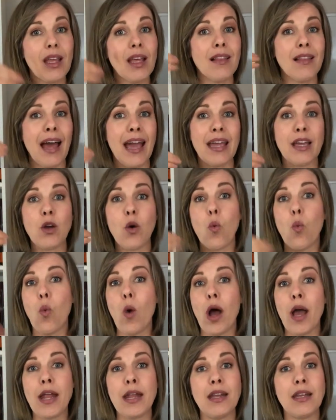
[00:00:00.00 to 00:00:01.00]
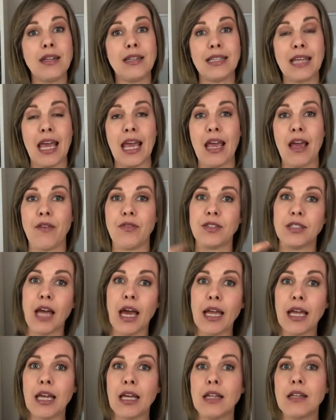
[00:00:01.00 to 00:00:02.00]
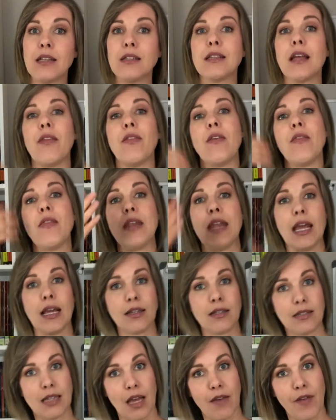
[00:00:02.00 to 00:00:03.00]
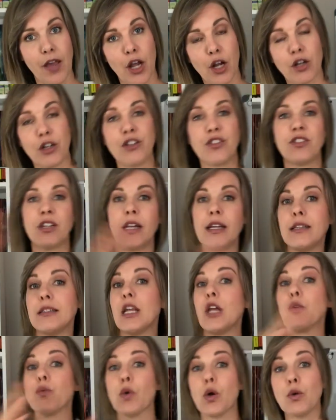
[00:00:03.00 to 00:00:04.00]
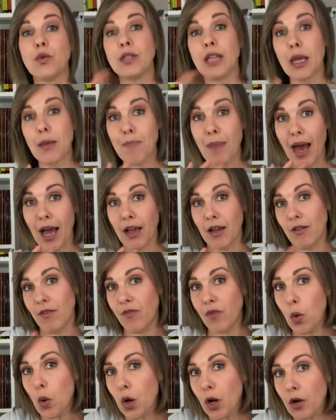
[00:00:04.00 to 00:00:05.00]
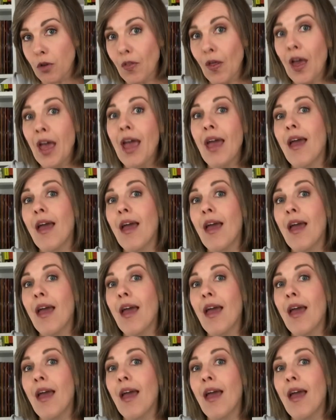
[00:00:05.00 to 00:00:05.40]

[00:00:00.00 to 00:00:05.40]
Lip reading: like one day of science and then the next day of heritage studies and rotate back and forth